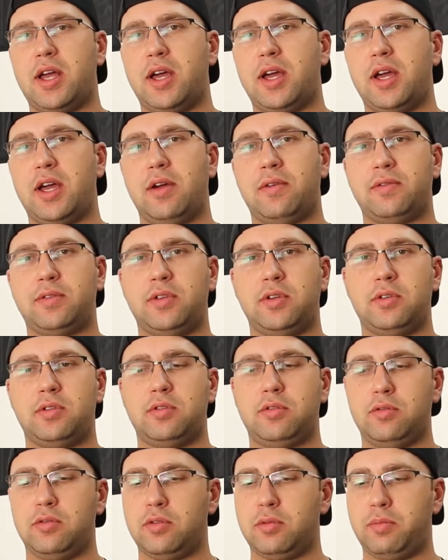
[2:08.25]
I have
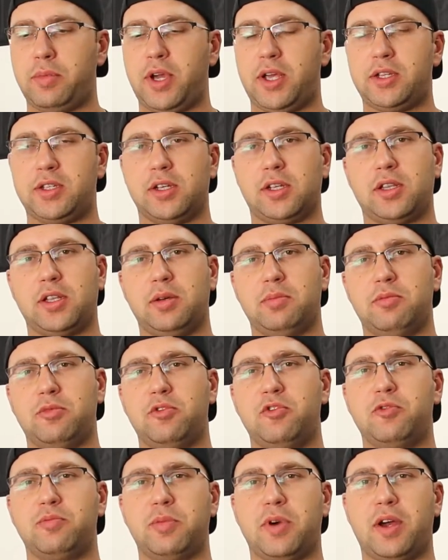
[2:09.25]
to basically
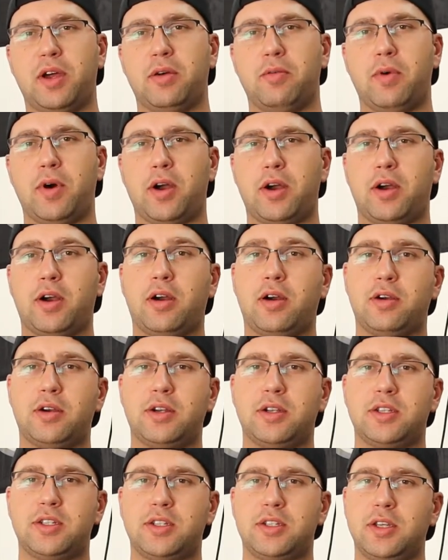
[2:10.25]
move my wire
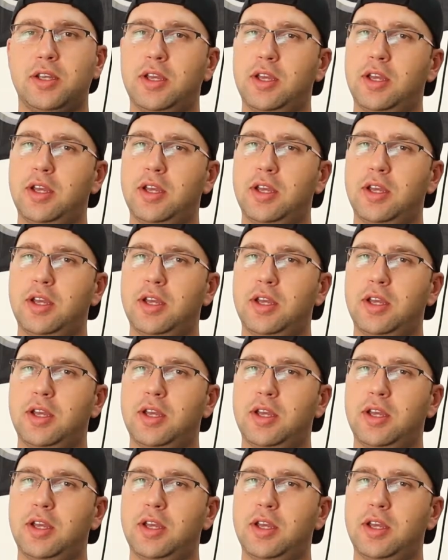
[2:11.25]
harness